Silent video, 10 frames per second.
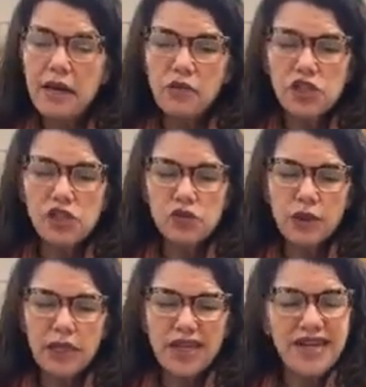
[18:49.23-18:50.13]
bottom, which
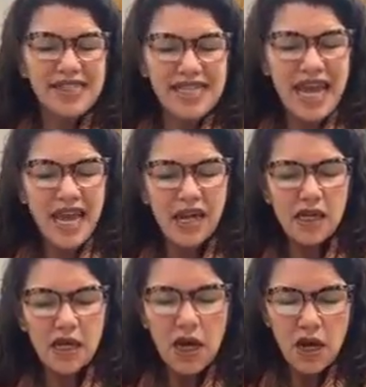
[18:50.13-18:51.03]
is really nice.
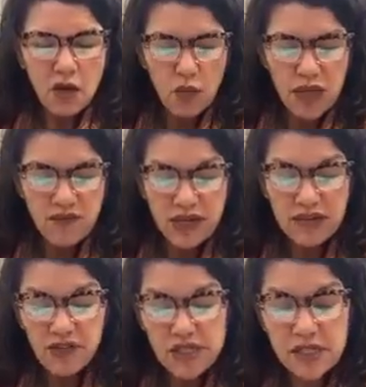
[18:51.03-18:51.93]
And we
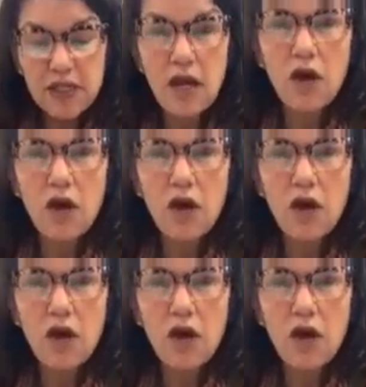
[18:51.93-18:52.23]
even, if you